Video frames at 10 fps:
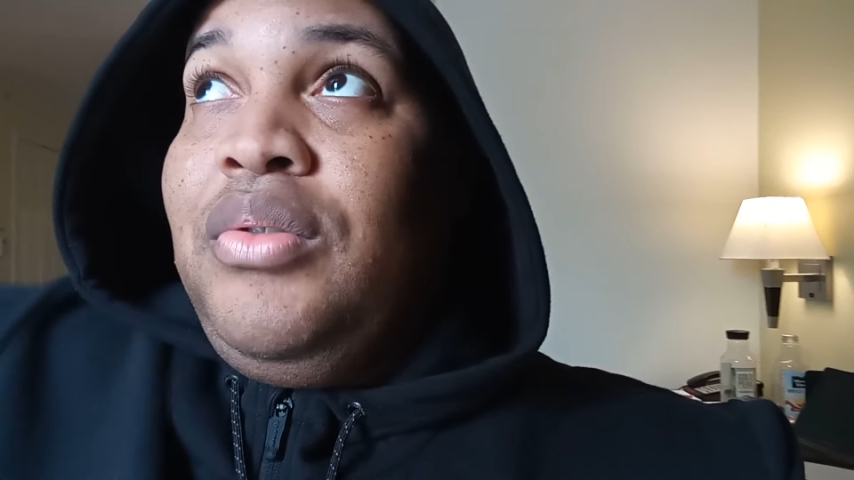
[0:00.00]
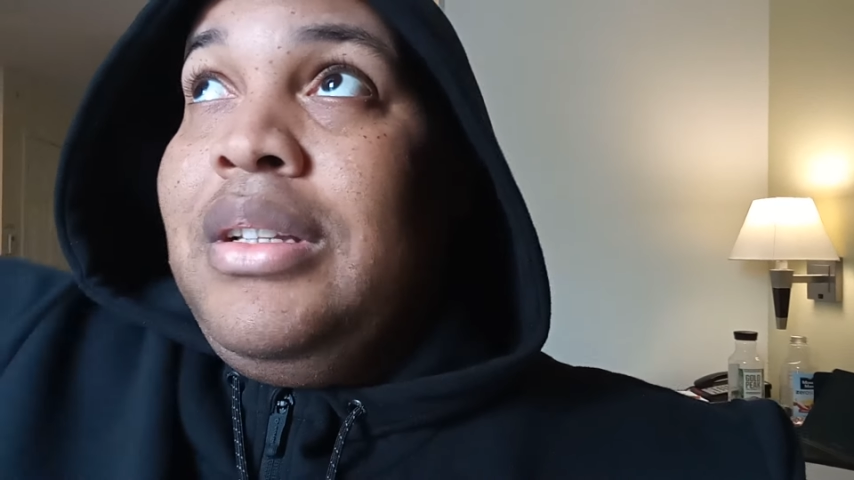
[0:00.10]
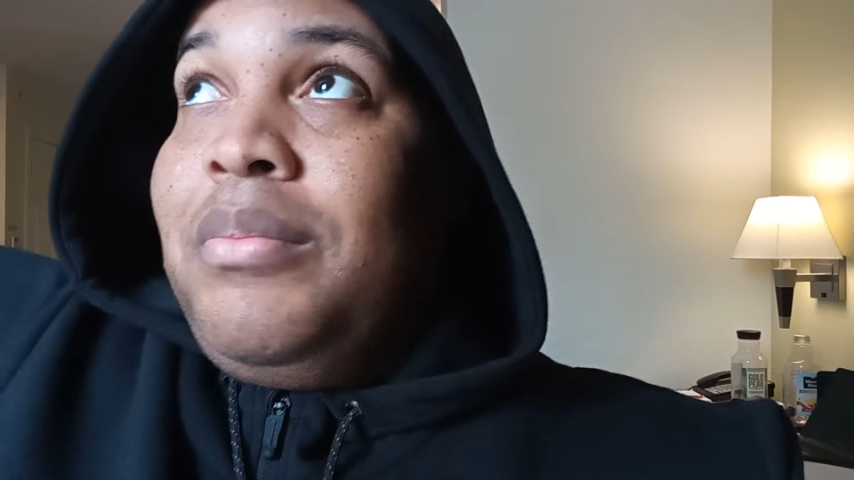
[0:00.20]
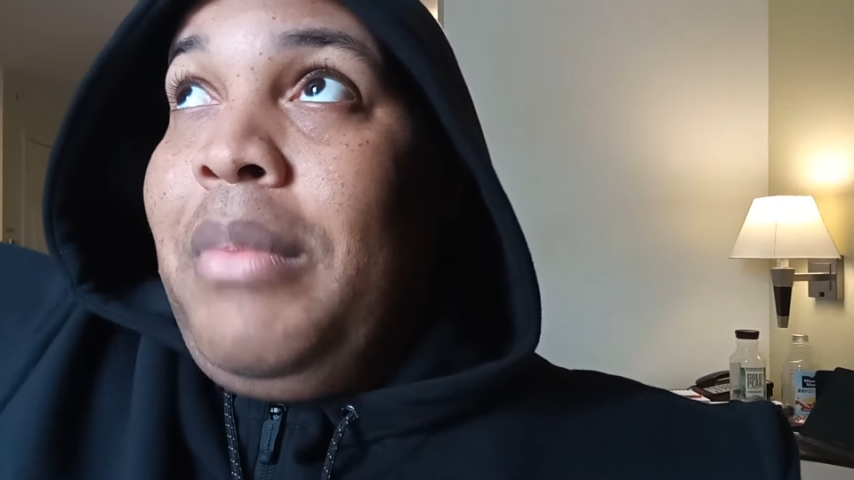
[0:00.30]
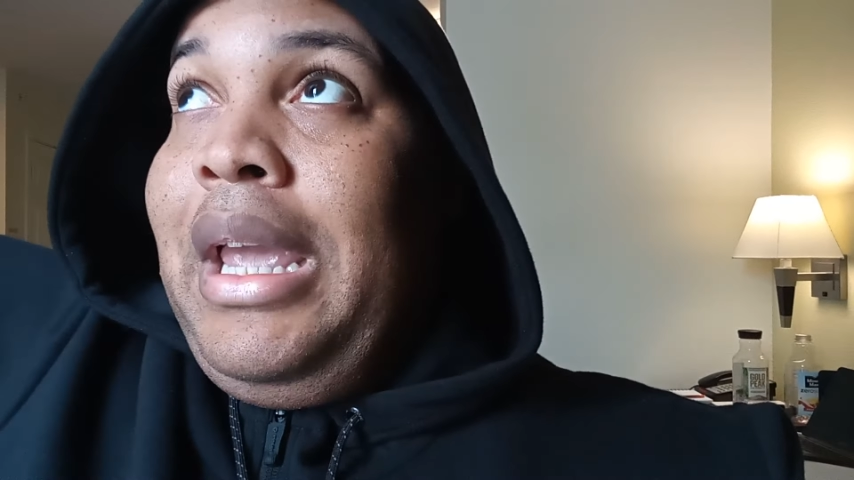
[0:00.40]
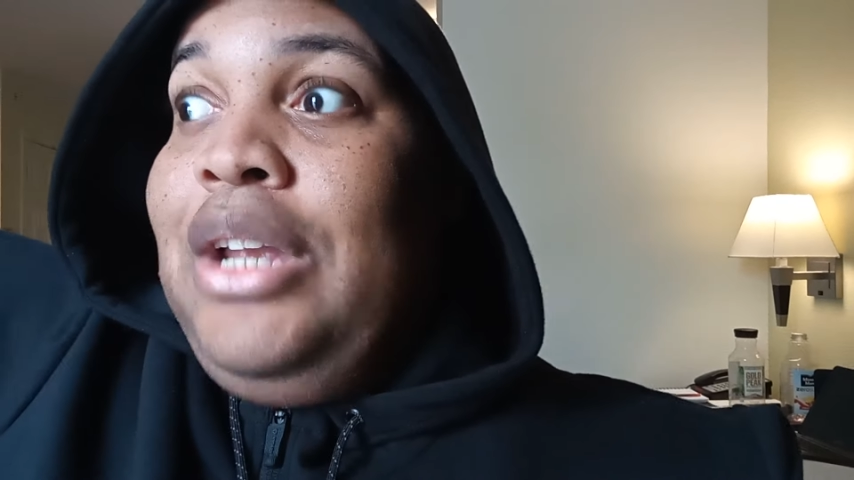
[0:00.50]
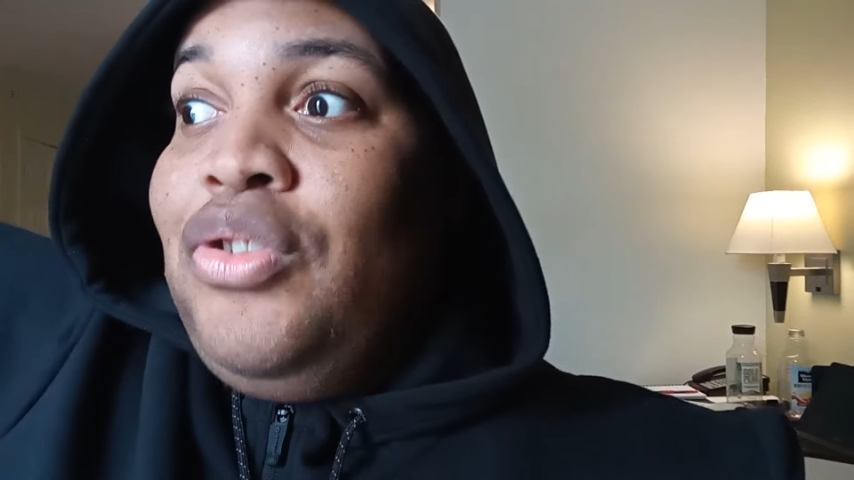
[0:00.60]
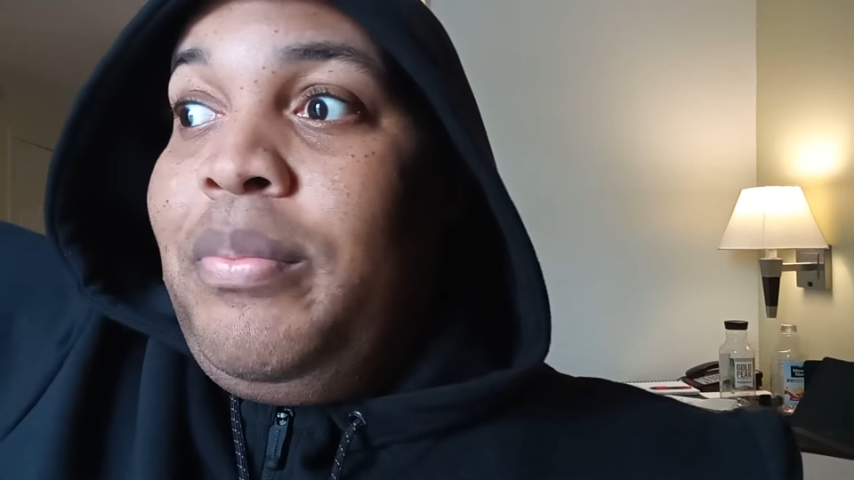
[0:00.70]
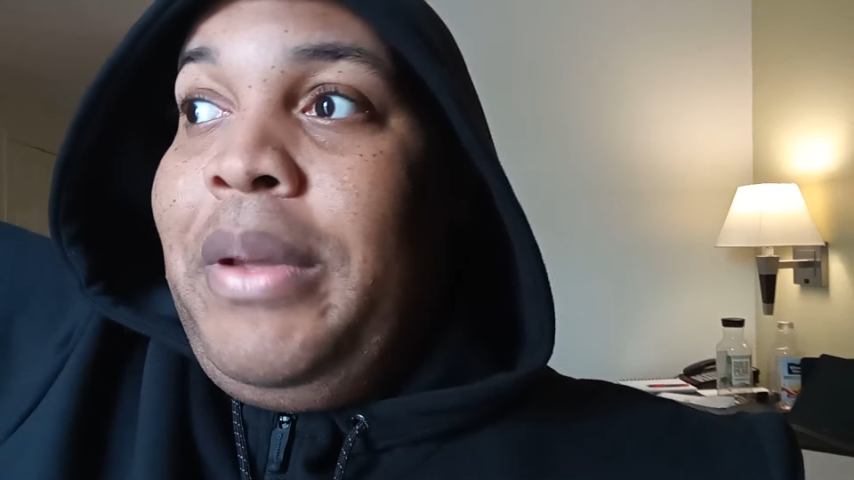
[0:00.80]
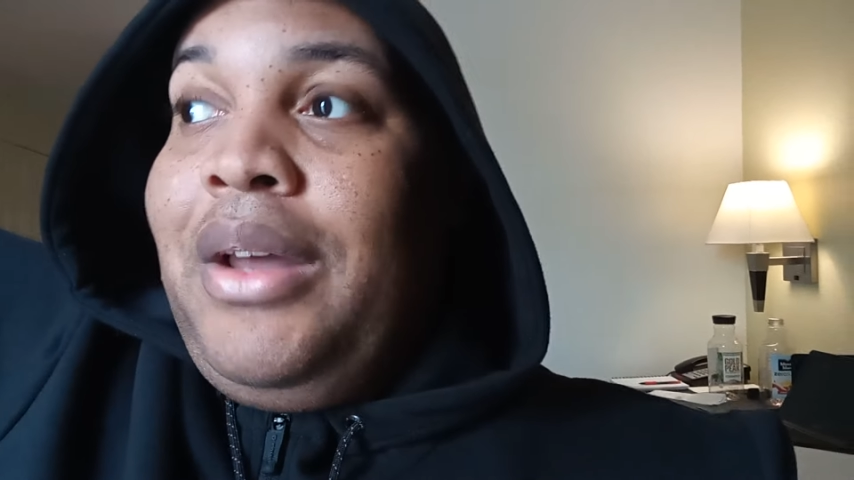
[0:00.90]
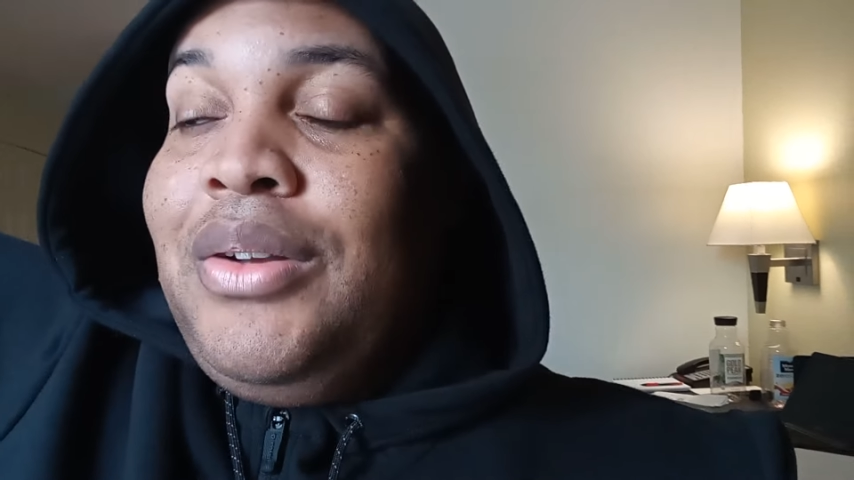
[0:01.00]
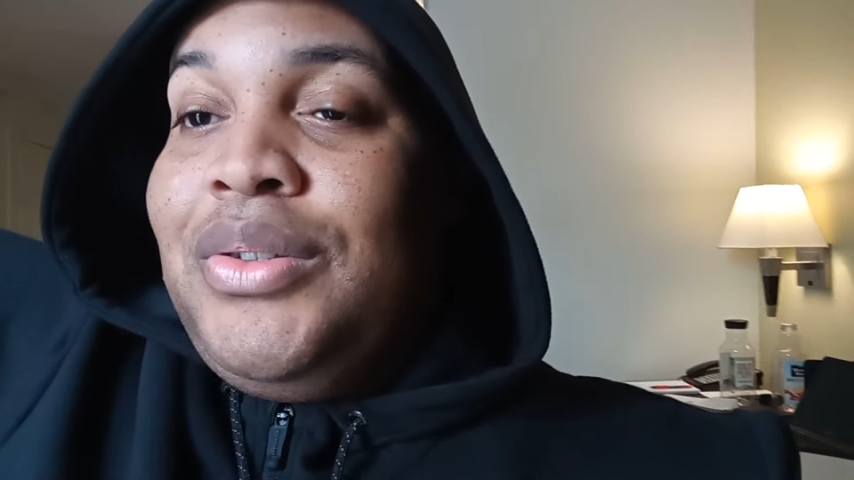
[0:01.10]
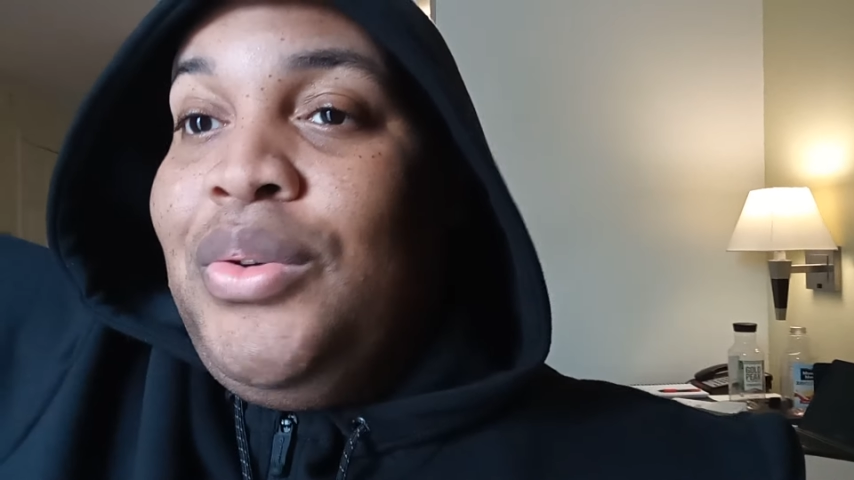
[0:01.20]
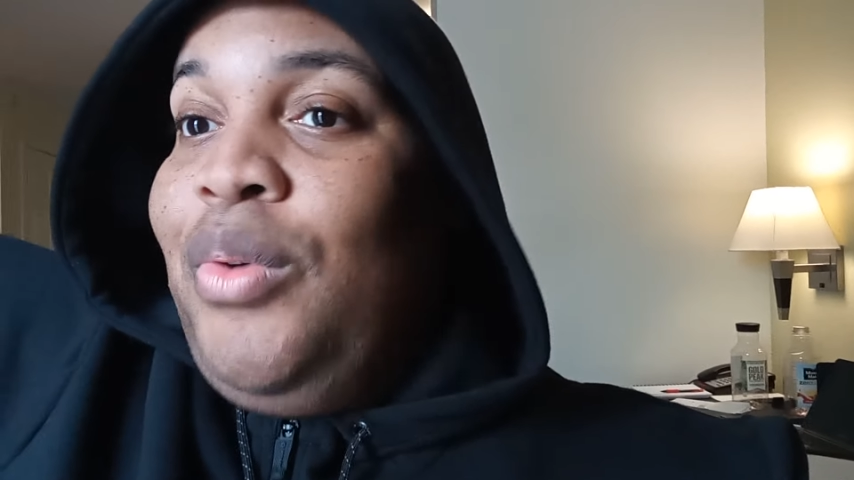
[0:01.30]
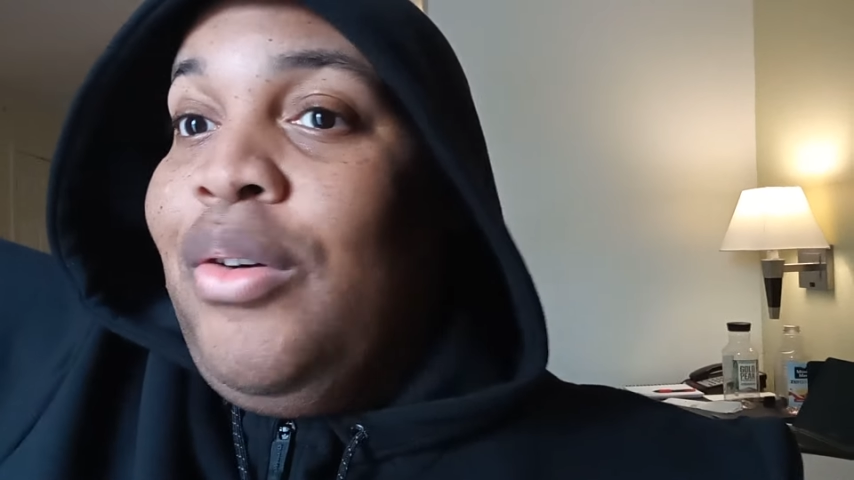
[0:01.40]
on this major
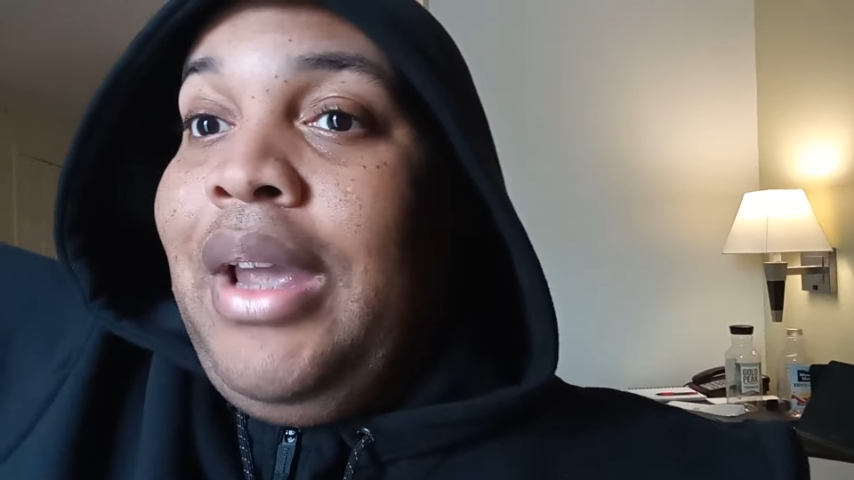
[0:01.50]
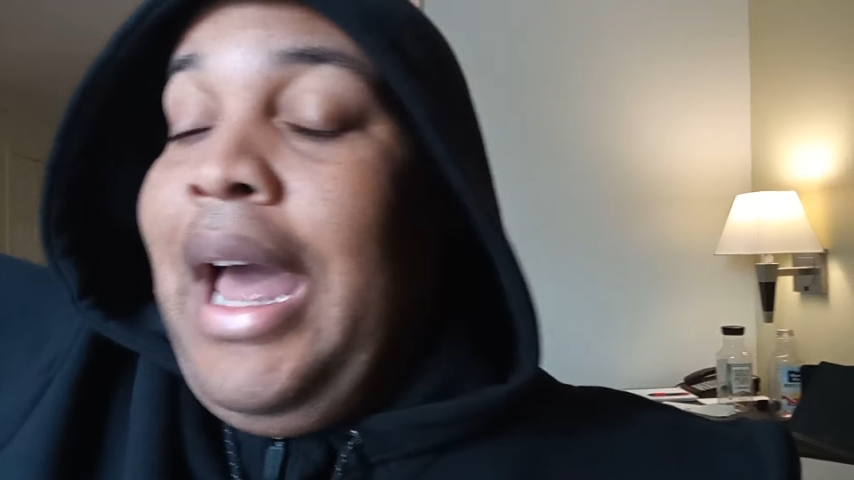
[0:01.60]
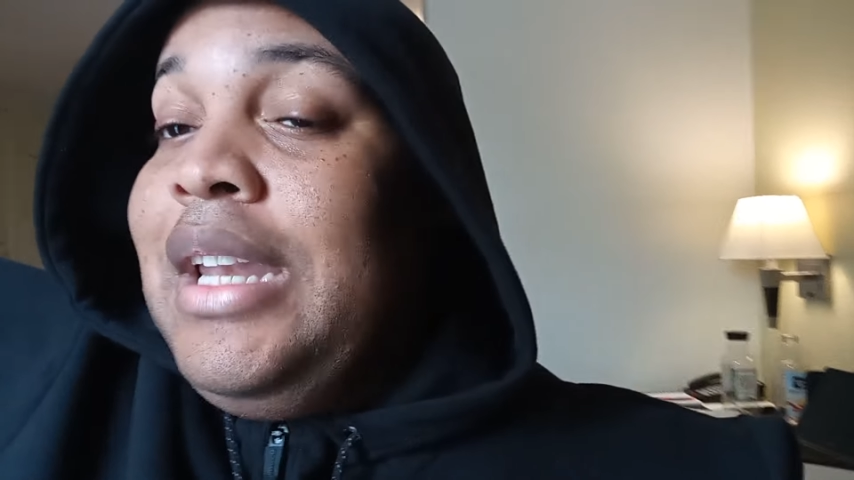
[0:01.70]
pedestal, okay?